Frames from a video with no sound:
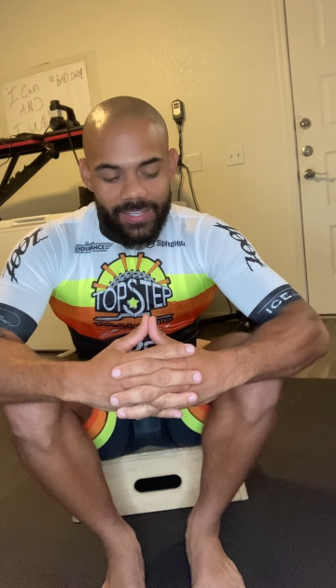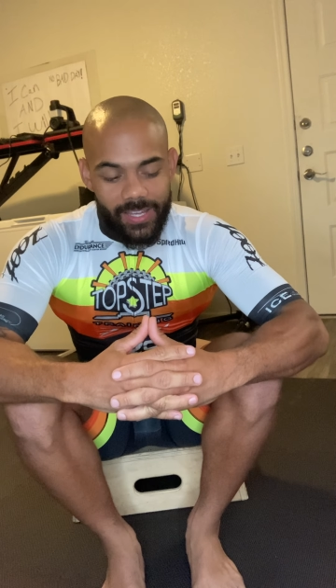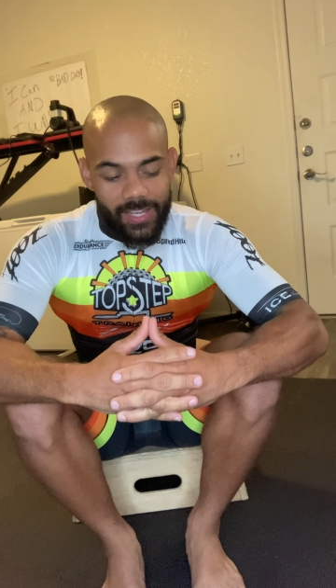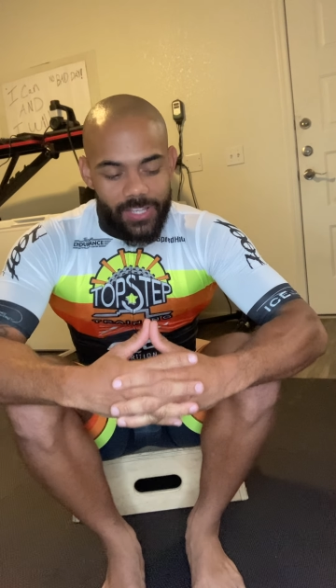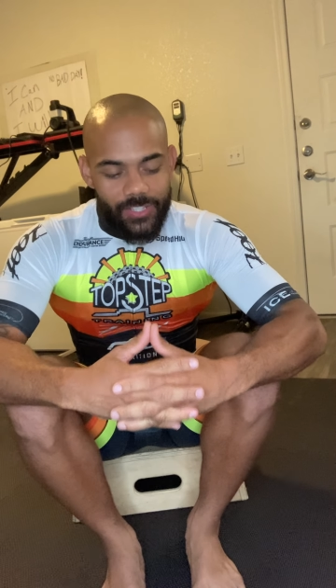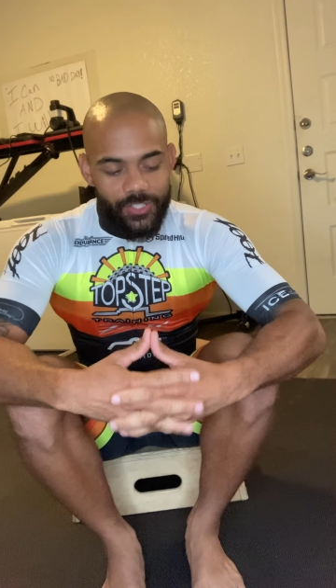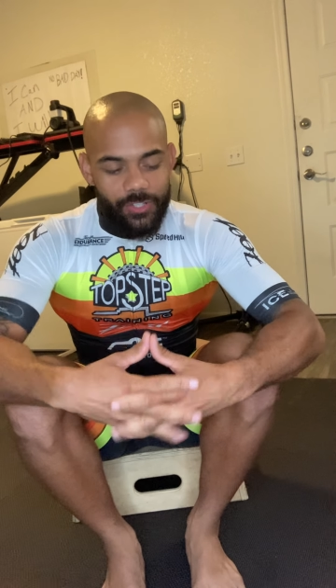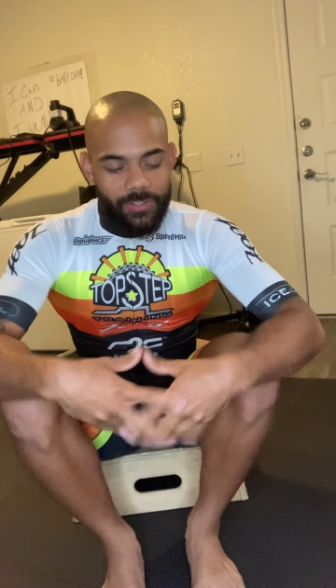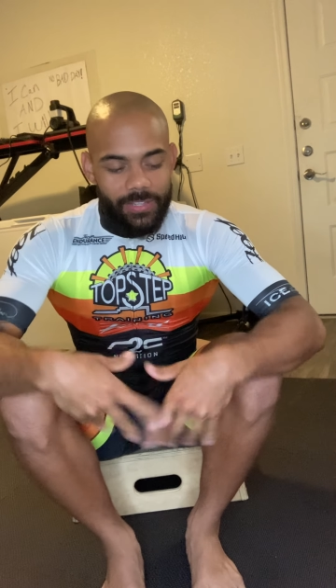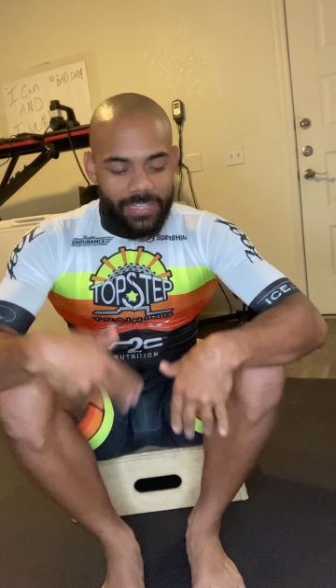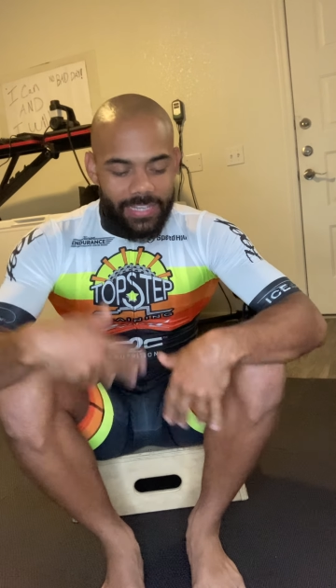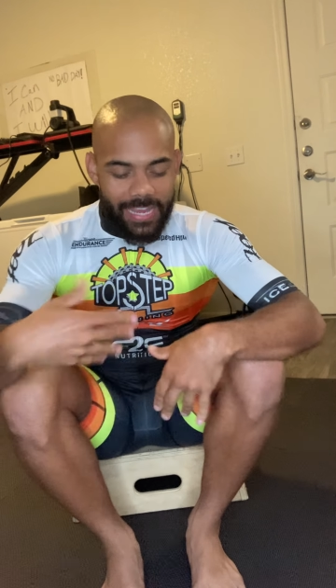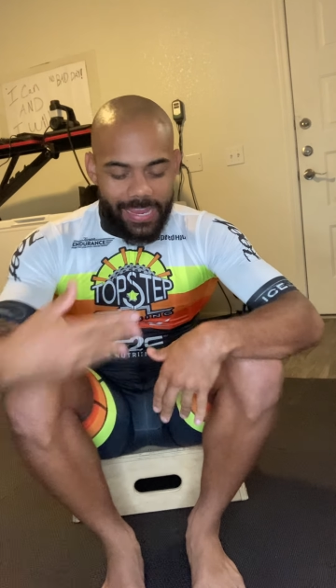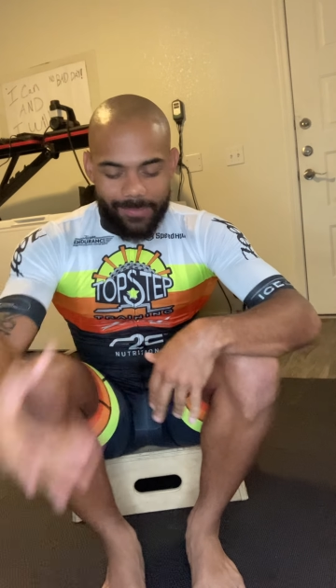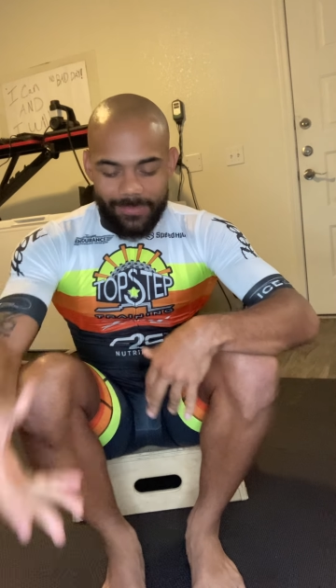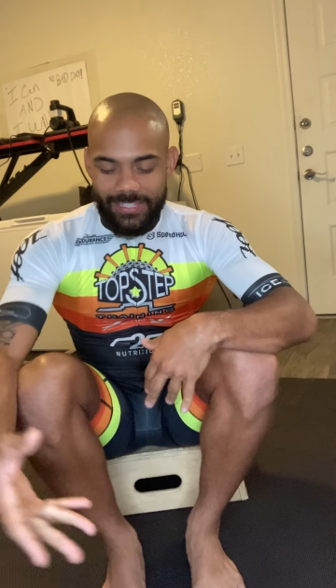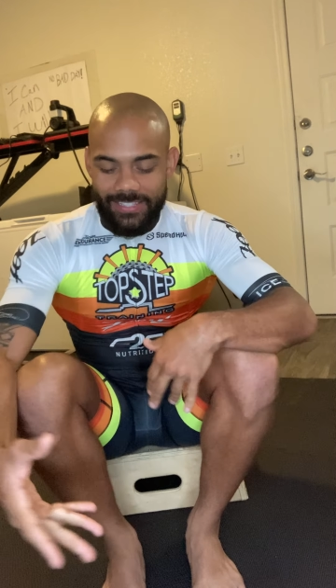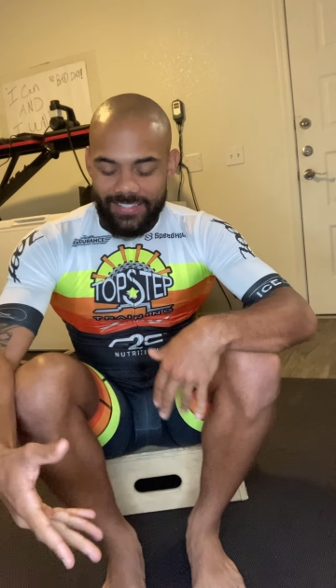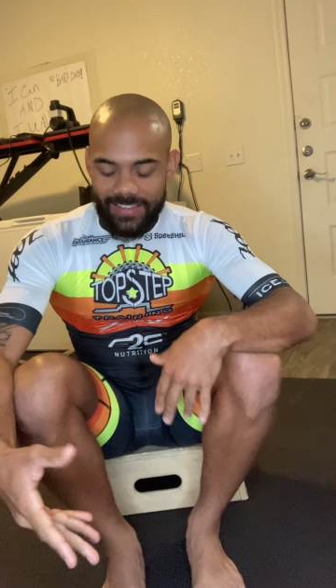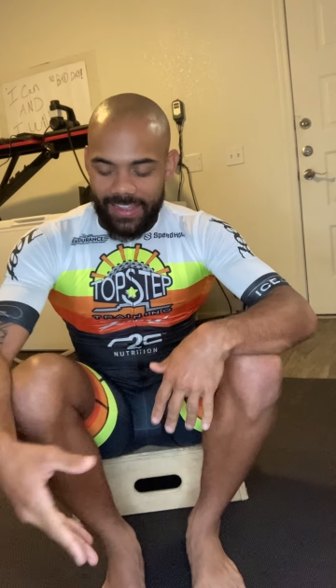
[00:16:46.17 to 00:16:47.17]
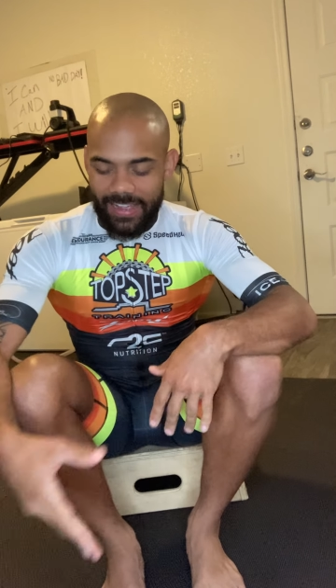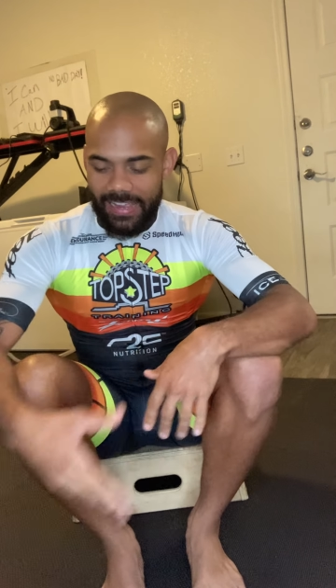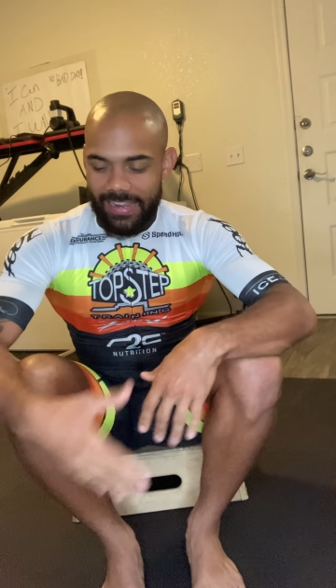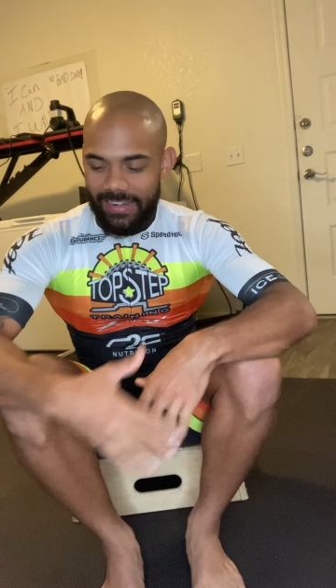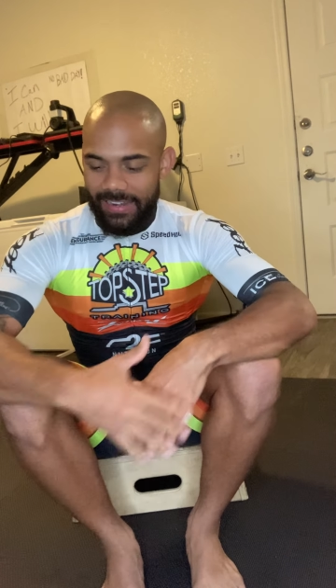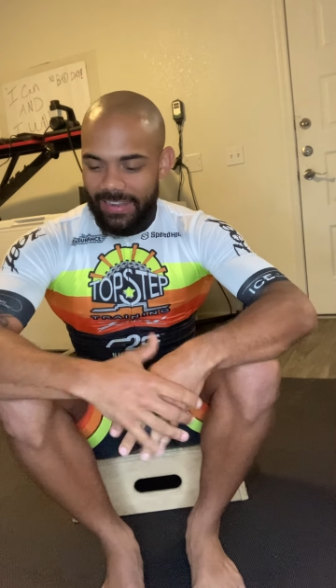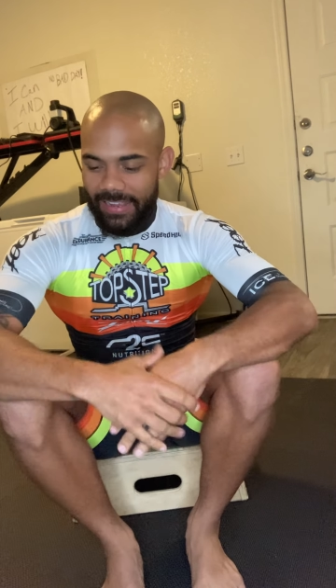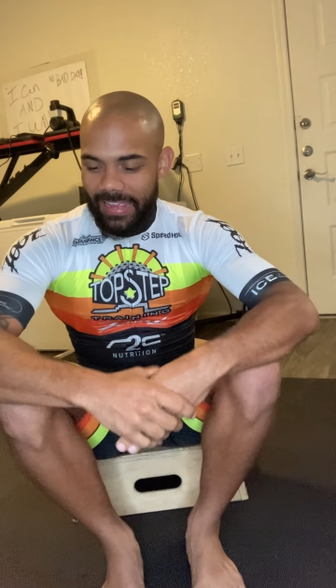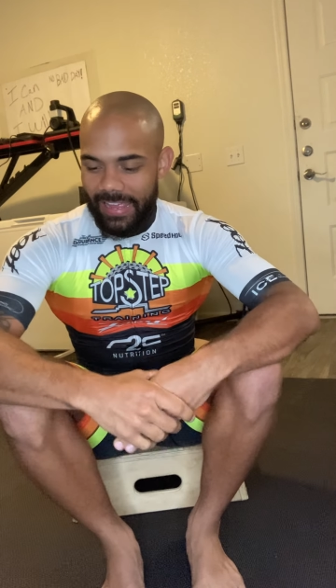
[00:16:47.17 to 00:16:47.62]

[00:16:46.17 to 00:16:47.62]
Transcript: So they came inside,